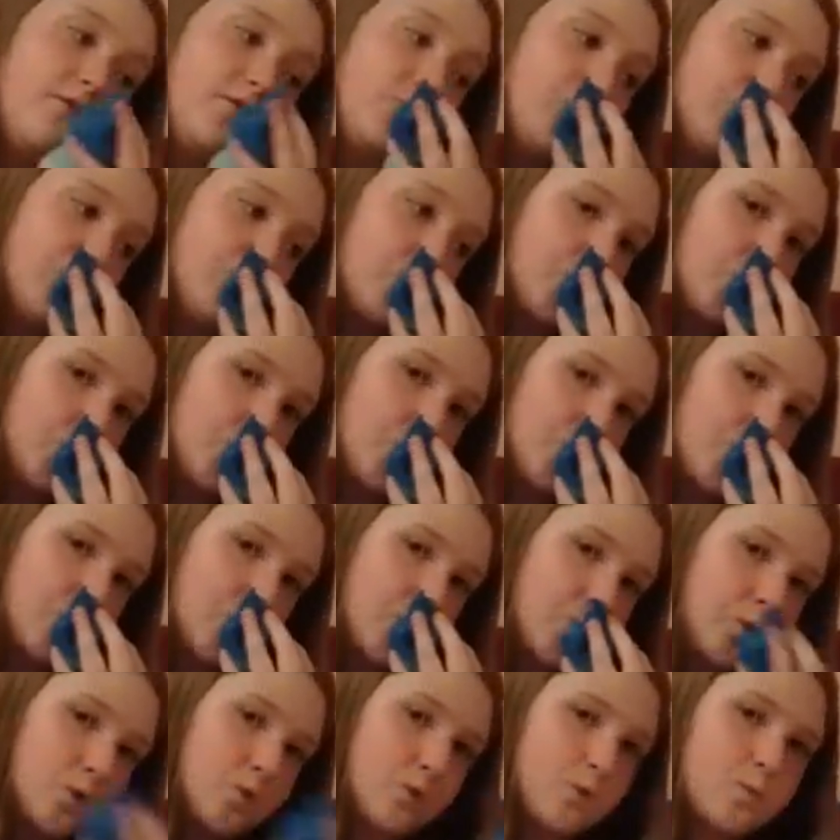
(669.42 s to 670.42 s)
But
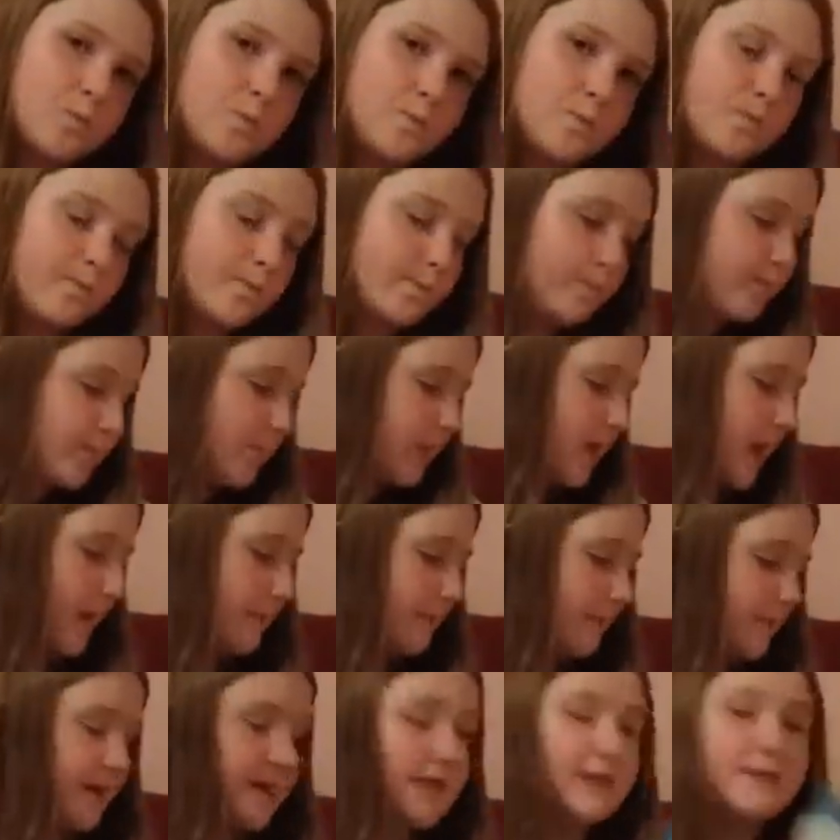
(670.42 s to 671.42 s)
first food.
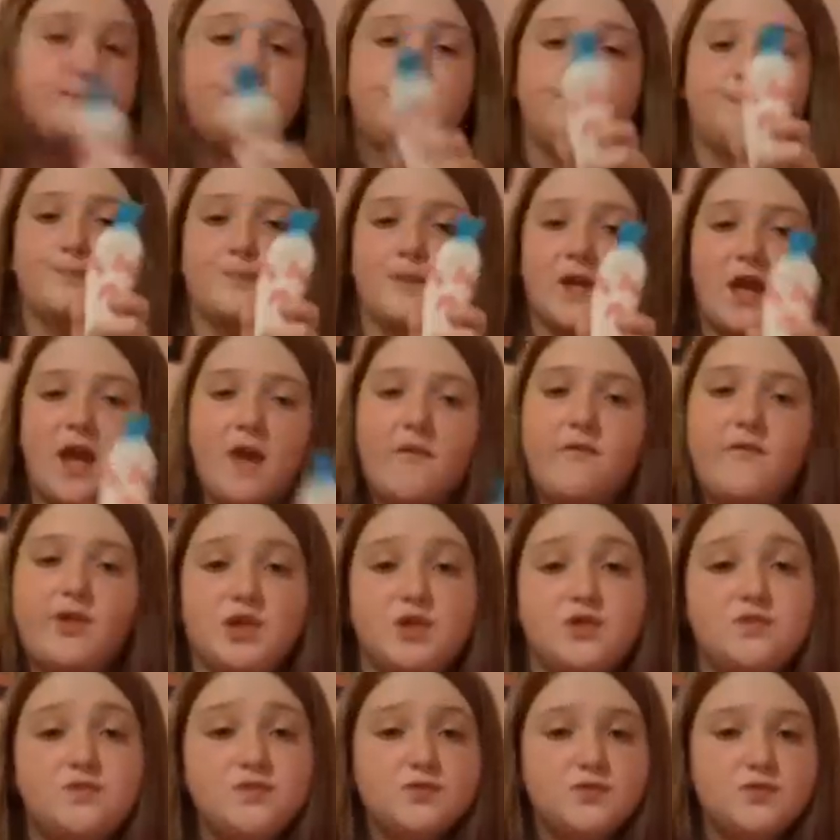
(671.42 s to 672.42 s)
Okay,
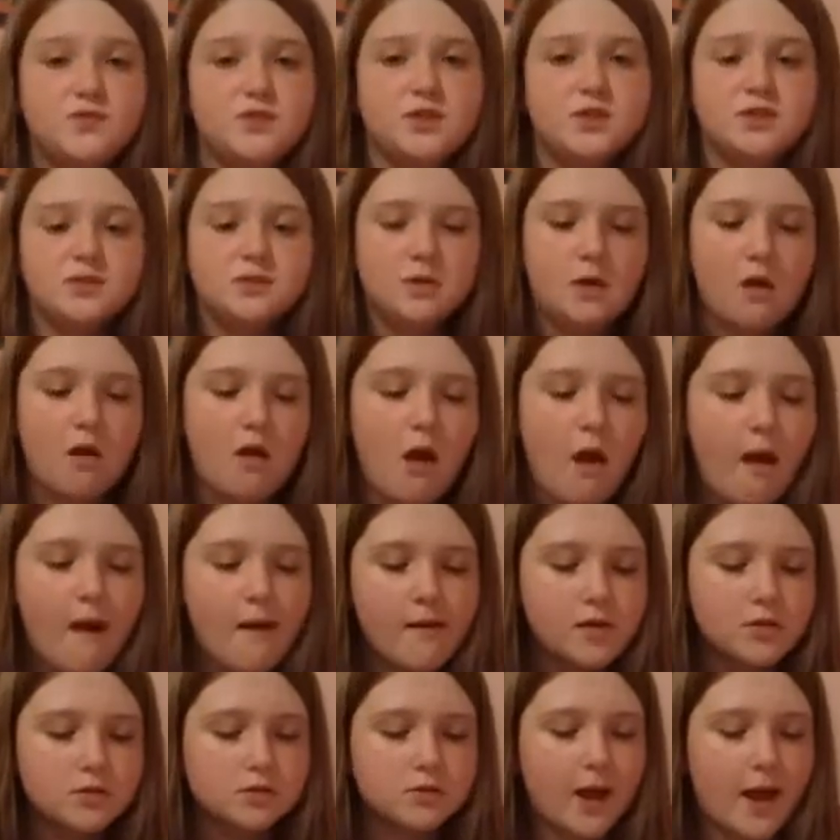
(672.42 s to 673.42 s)
I have
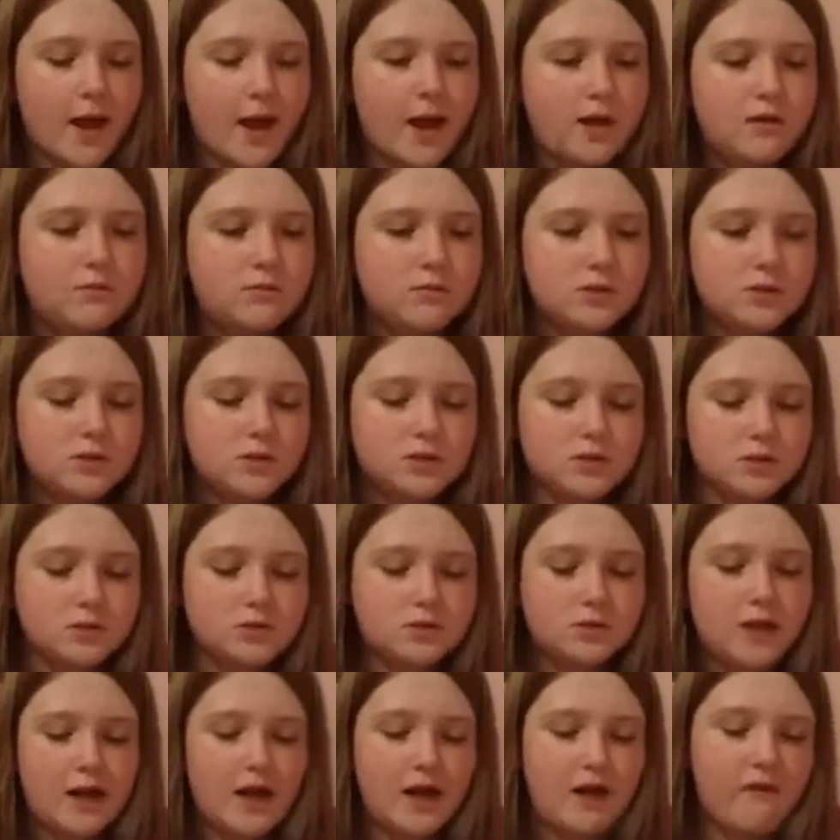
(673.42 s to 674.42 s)

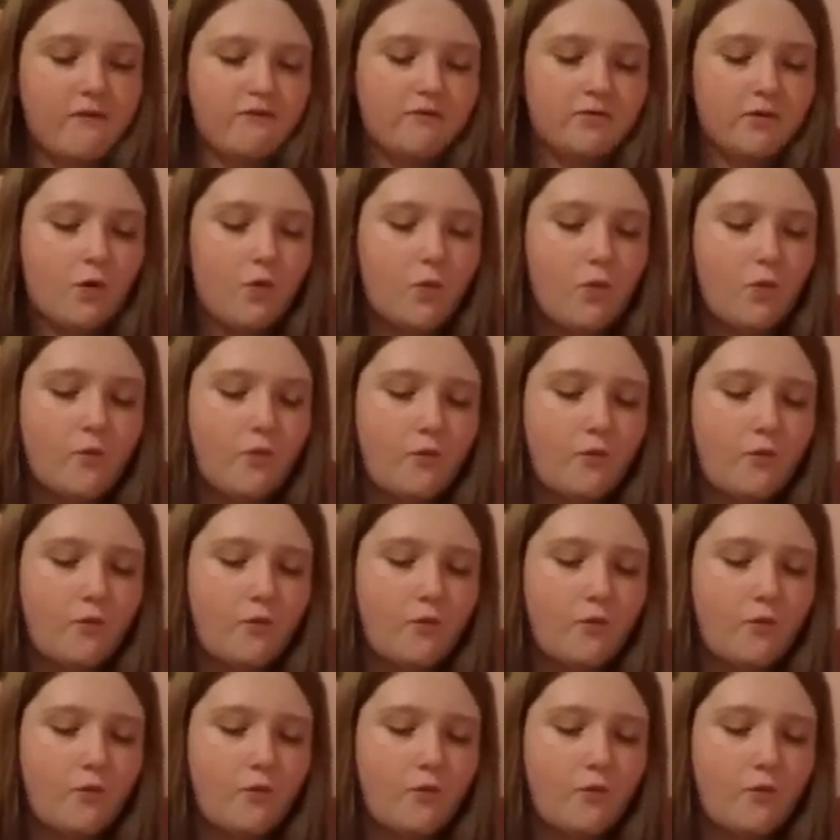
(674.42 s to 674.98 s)
1, 2, 3,